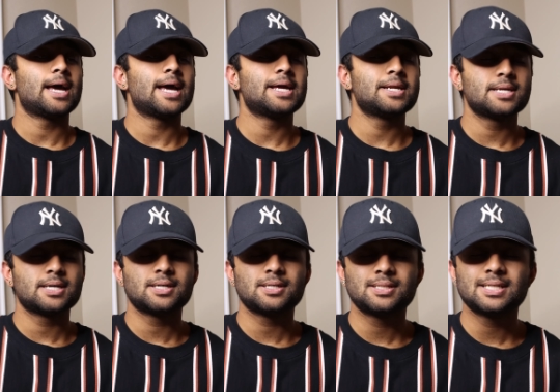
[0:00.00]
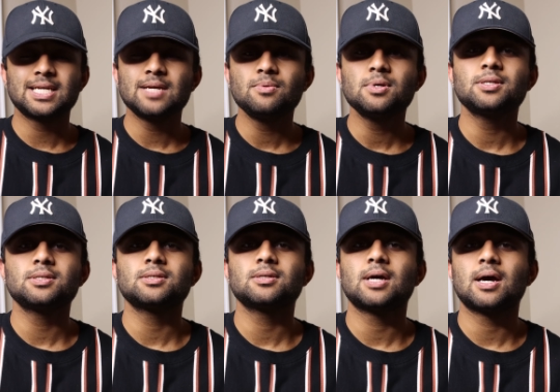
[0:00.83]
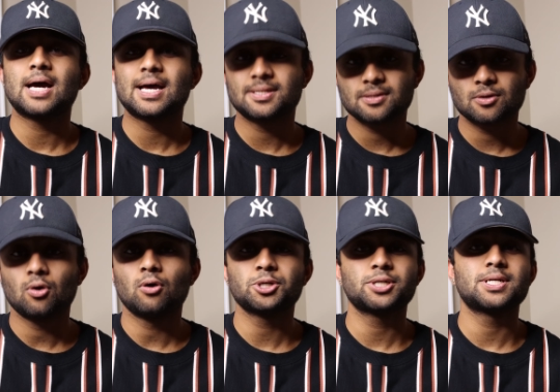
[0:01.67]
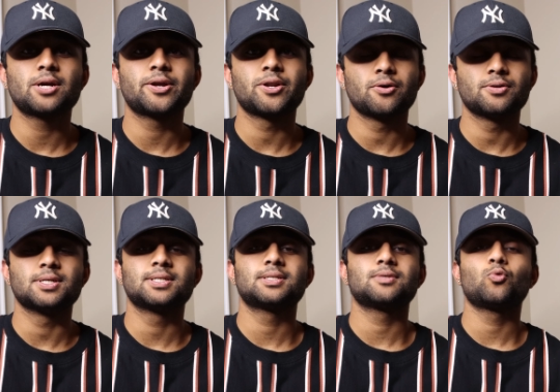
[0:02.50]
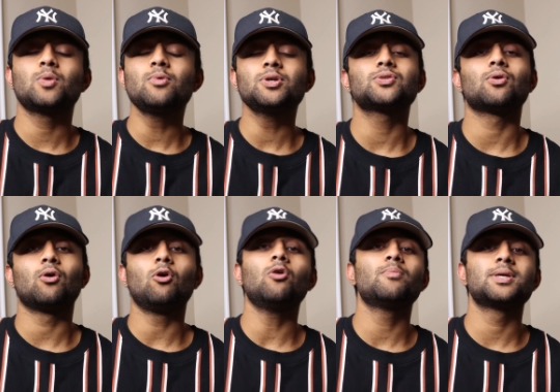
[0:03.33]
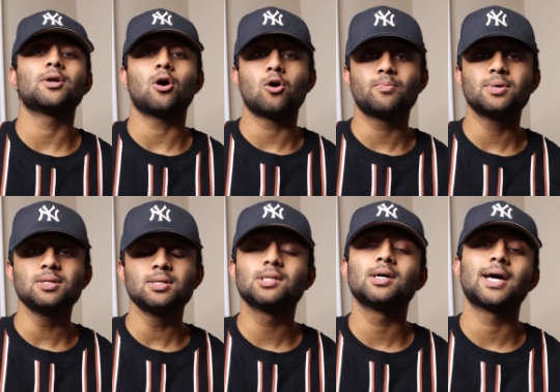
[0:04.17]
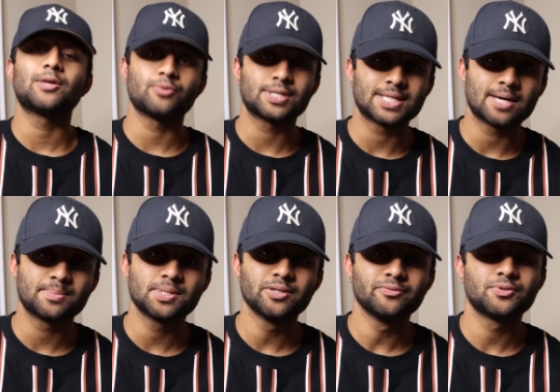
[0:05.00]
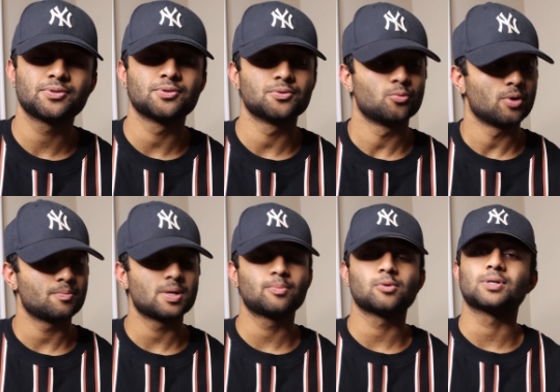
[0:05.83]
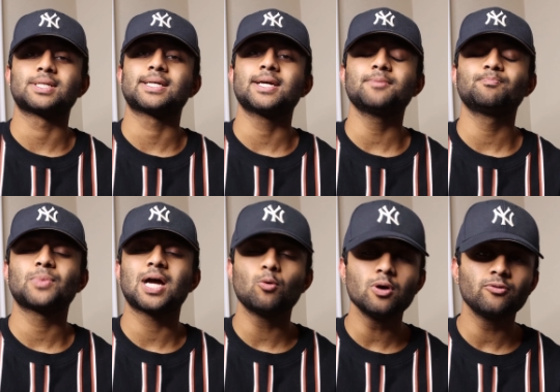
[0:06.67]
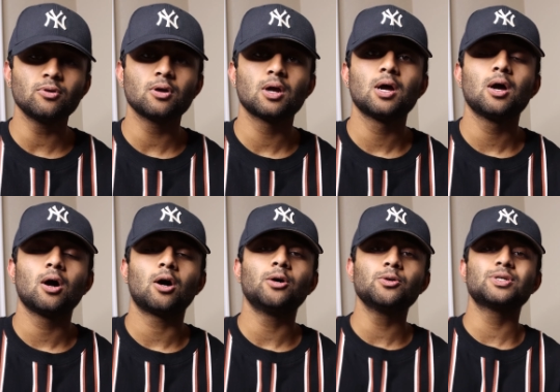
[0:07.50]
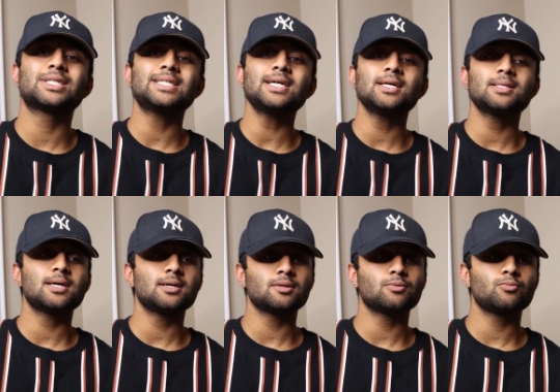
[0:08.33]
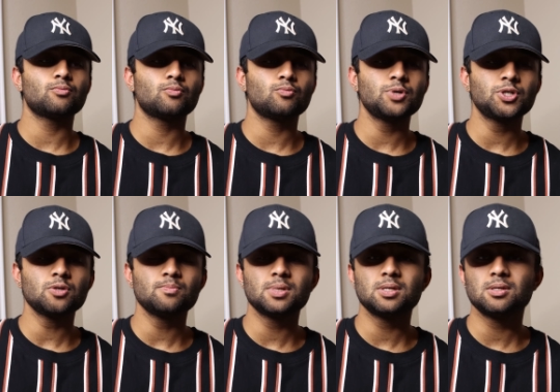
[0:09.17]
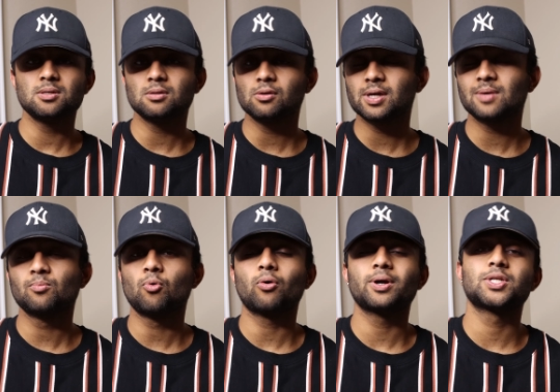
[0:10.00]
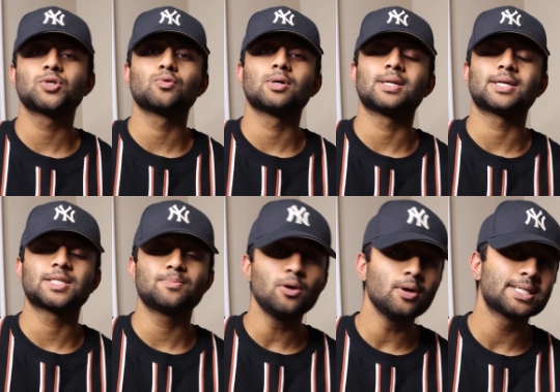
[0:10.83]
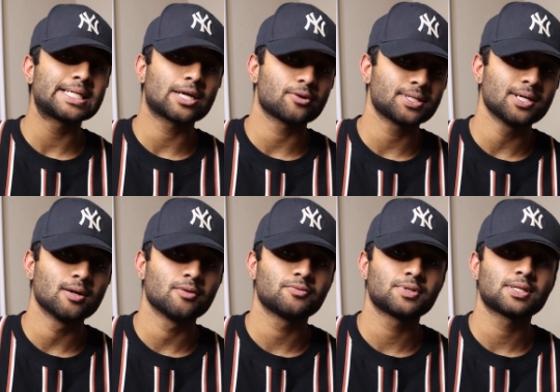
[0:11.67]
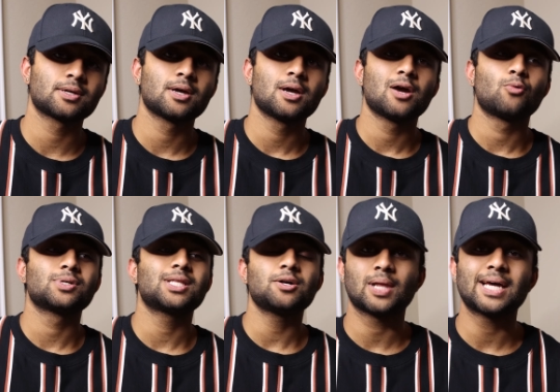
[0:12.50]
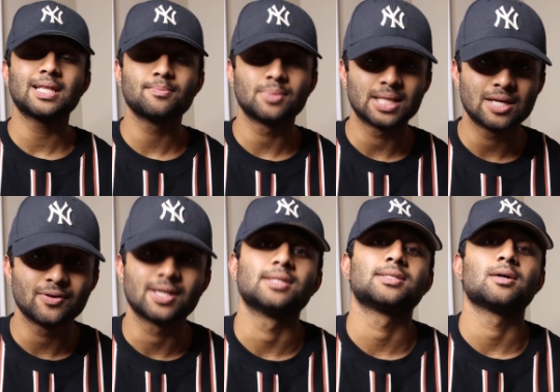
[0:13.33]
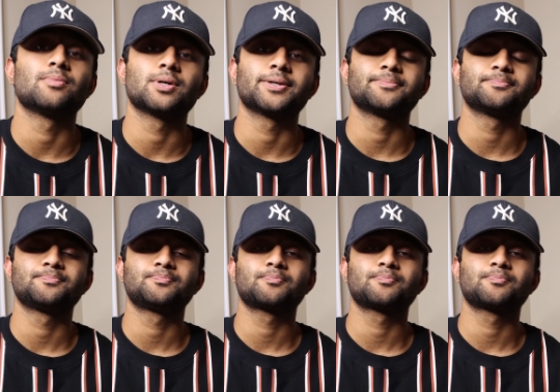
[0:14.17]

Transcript: and to keep this as a cautionary notice, we must all be open and receptive to what people are saying. However, understand that we should be looking more into it and experiencing it ourselves without blindly believing in something.